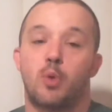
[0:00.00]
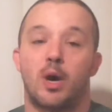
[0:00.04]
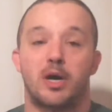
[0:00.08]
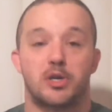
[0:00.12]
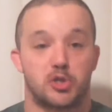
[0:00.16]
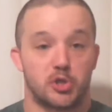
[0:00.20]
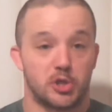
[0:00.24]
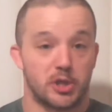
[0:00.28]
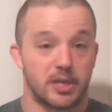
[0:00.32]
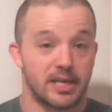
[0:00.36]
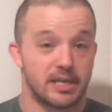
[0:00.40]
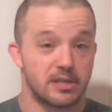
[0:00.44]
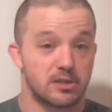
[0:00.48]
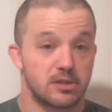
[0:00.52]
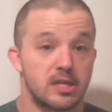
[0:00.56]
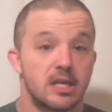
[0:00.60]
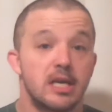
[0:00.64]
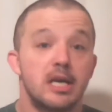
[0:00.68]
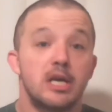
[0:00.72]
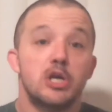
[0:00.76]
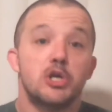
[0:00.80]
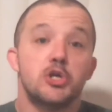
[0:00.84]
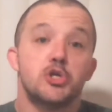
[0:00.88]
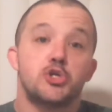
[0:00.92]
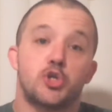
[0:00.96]
question is,
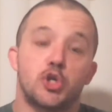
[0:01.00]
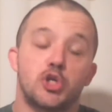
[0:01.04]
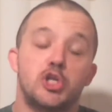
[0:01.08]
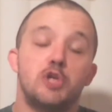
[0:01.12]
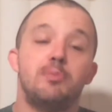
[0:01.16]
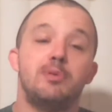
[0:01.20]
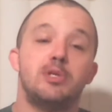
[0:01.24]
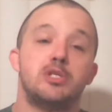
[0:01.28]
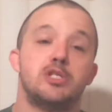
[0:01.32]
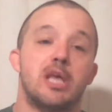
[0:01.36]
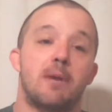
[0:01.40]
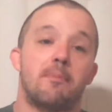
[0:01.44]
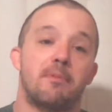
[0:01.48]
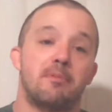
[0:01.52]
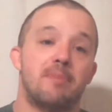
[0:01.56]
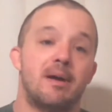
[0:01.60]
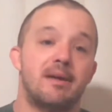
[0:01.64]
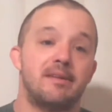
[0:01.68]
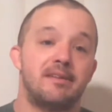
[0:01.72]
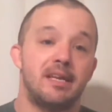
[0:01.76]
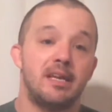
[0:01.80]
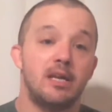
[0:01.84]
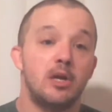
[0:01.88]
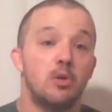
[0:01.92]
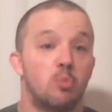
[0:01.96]
should you be
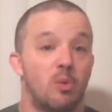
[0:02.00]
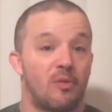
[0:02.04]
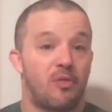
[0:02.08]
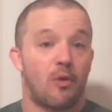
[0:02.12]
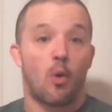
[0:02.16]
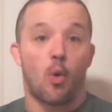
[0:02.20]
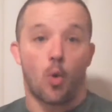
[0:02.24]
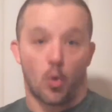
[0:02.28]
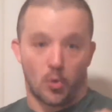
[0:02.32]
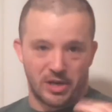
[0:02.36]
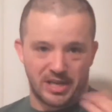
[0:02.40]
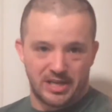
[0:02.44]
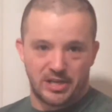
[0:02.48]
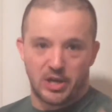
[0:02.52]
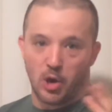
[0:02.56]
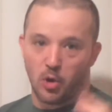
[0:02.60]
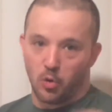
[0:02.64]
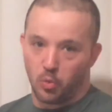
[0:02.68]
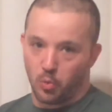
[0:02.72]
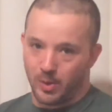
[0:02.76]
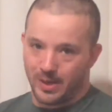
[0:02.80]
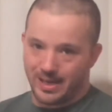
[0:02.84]
supplementing with horny goat